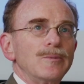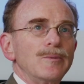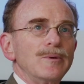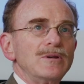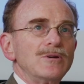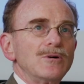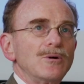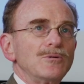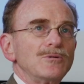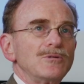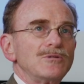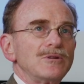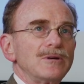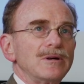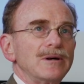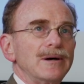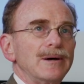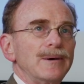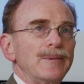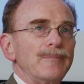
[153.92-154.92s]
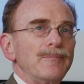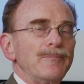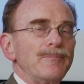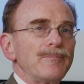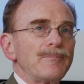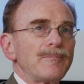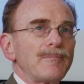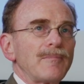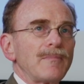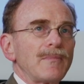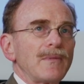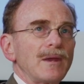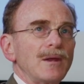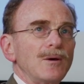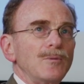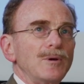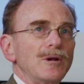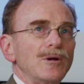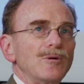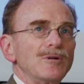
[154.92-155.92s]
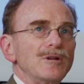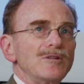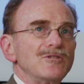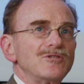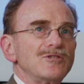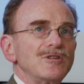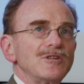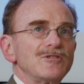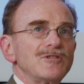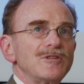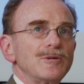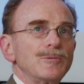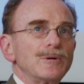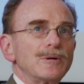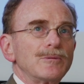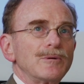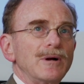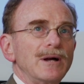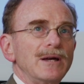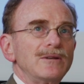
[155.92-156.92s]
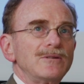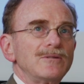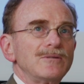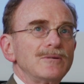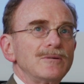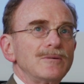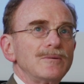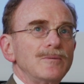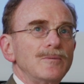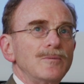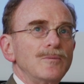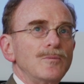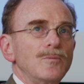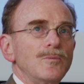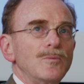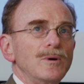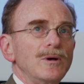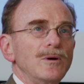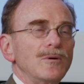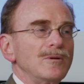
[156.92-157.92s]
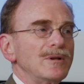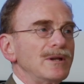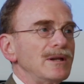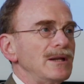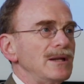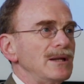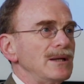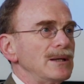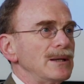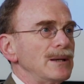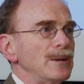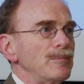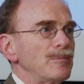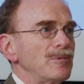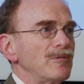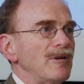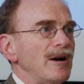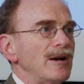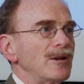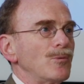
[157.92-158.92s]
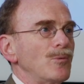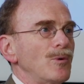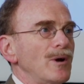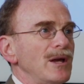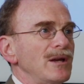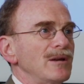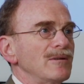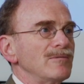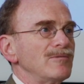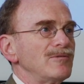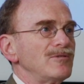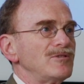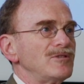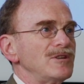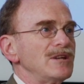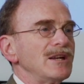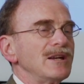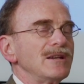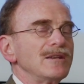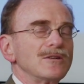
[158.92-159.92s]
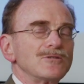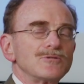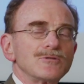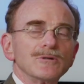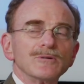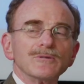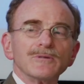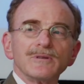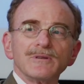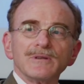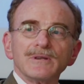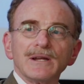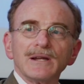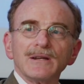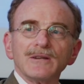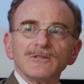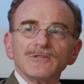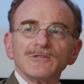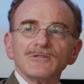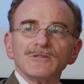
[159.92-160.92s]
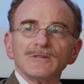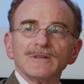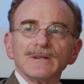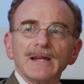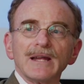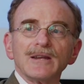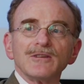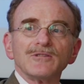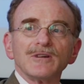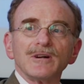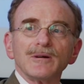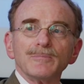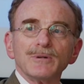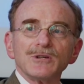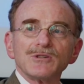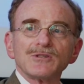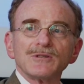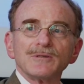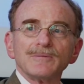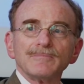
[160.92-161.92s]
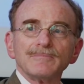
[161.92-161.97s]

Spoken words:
We don't insist that we're right. We only provide a way of seeking the truth. That is our mission.